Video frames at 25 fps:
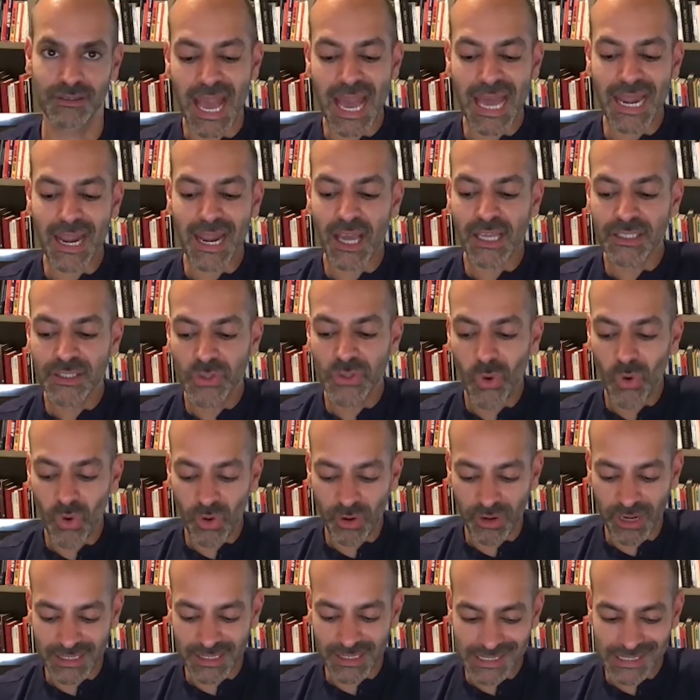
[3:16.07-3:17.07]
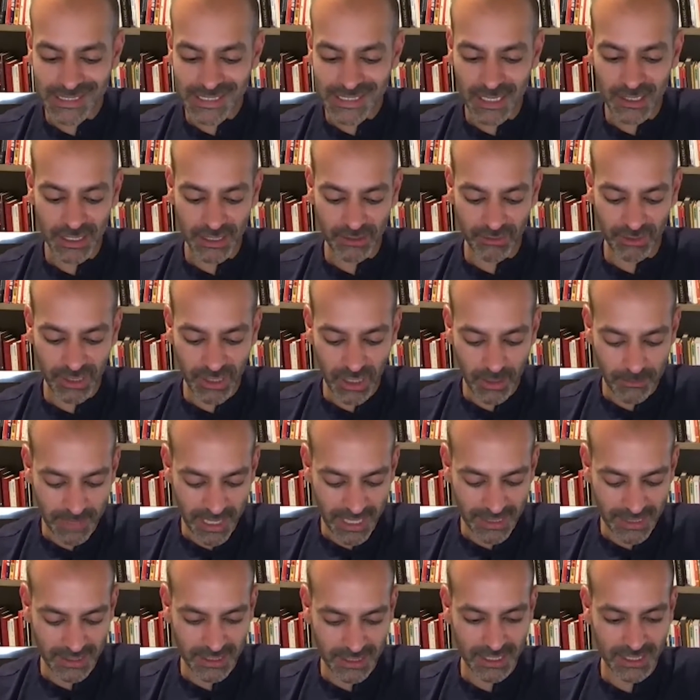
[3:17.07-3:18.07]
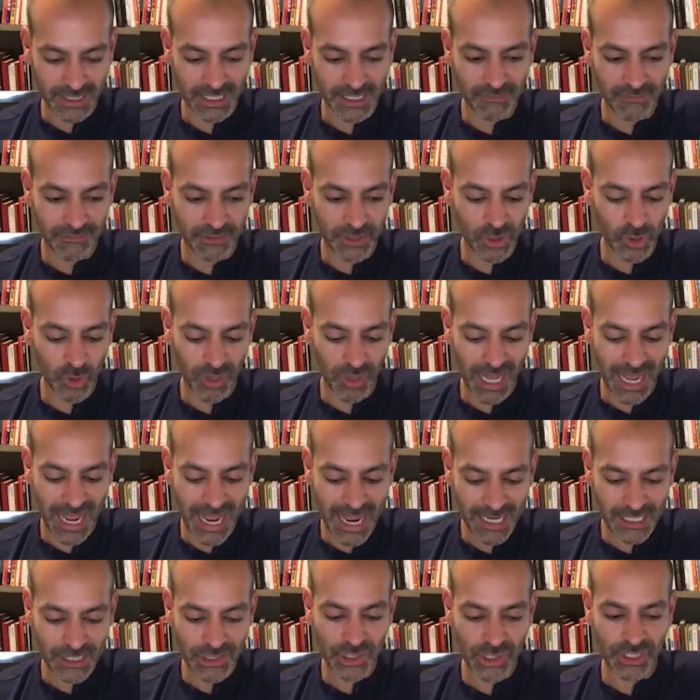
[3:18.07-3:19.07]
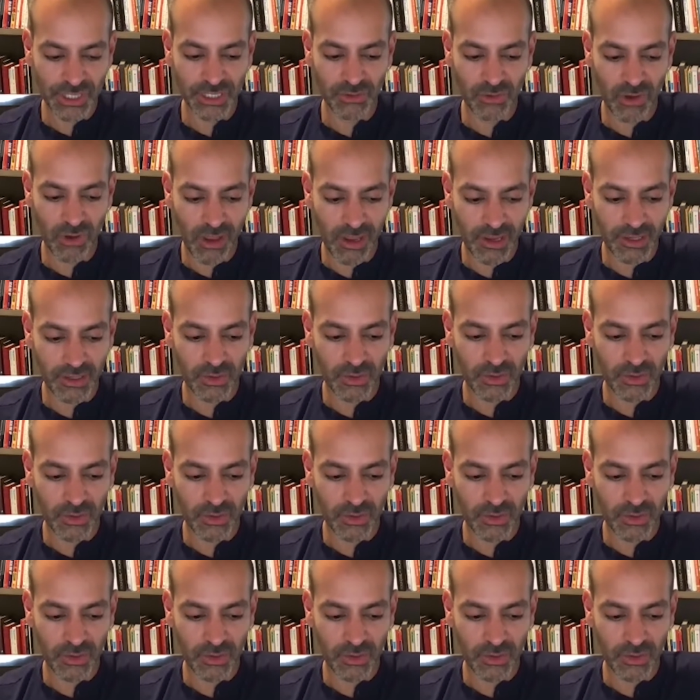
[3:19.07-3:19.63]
And I don't necessarily recommend it if you don't actually like